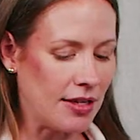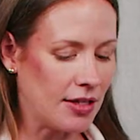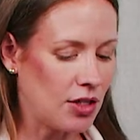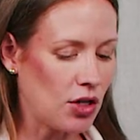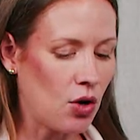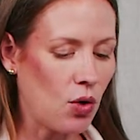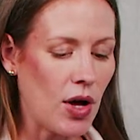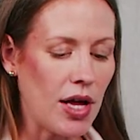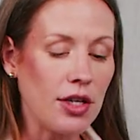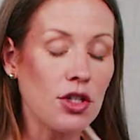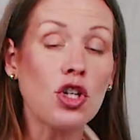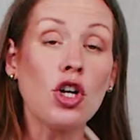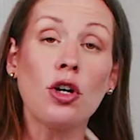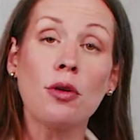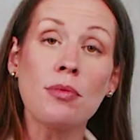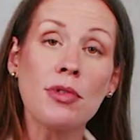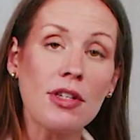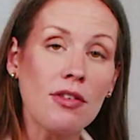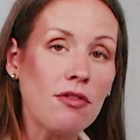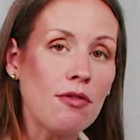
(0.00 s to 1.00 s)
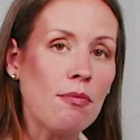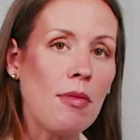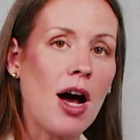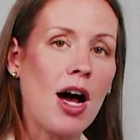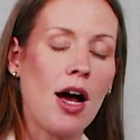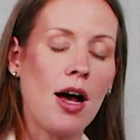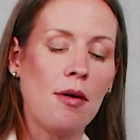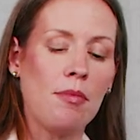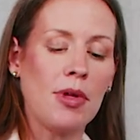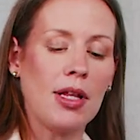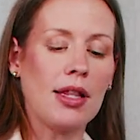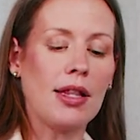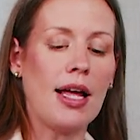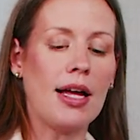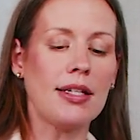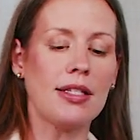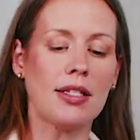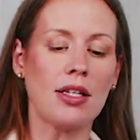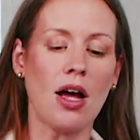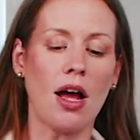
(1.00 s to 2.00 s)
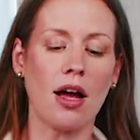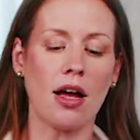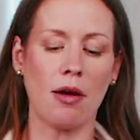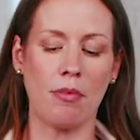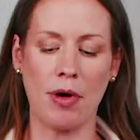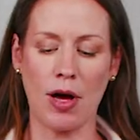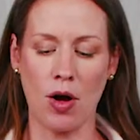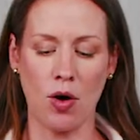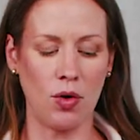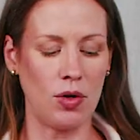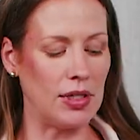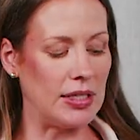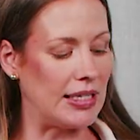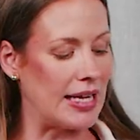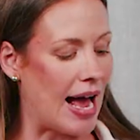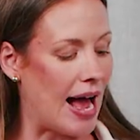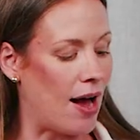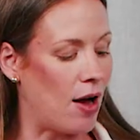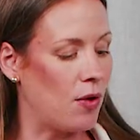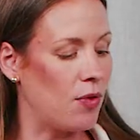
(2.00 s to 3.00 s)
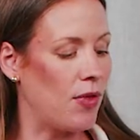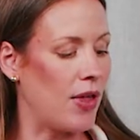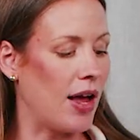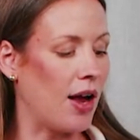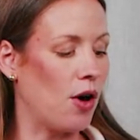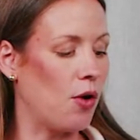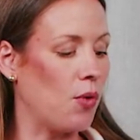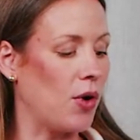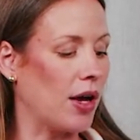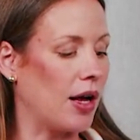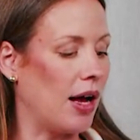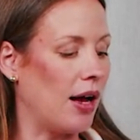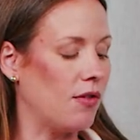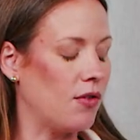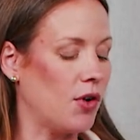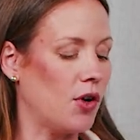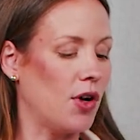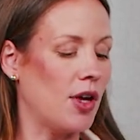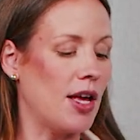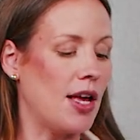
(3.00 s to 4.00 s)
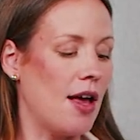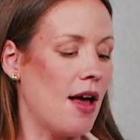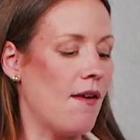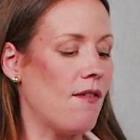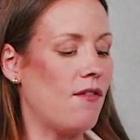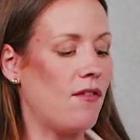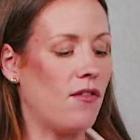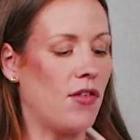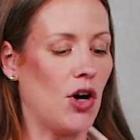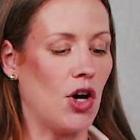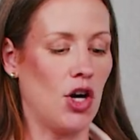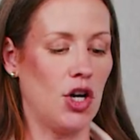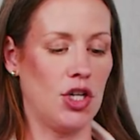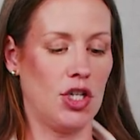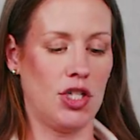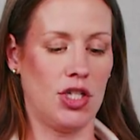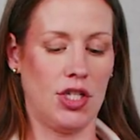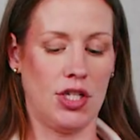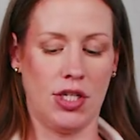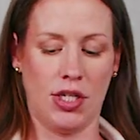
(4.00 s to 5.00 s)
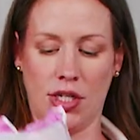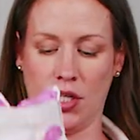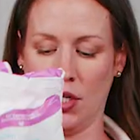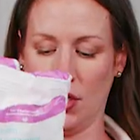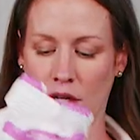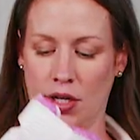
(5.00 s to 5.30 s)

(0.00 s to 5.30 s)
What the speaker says: So in terms of mom, let's talk about down there recovery first.